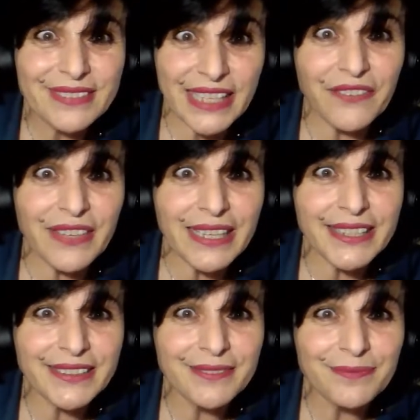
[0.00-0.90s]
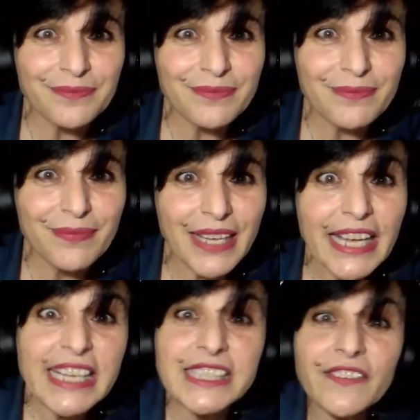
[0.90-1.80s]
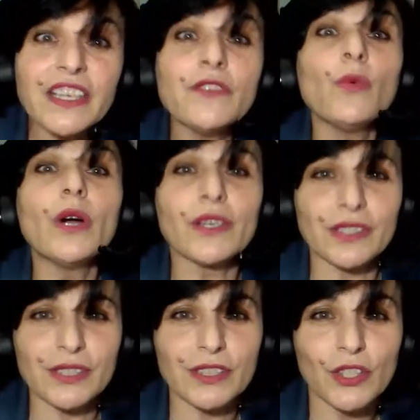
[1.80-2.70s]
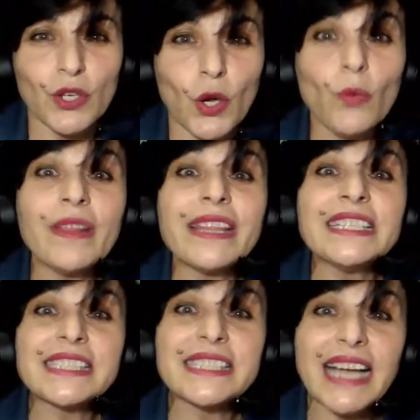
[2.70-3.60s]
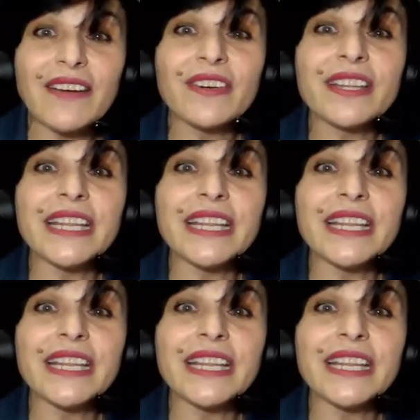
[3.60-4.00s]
They feel it, It's even worse when they discover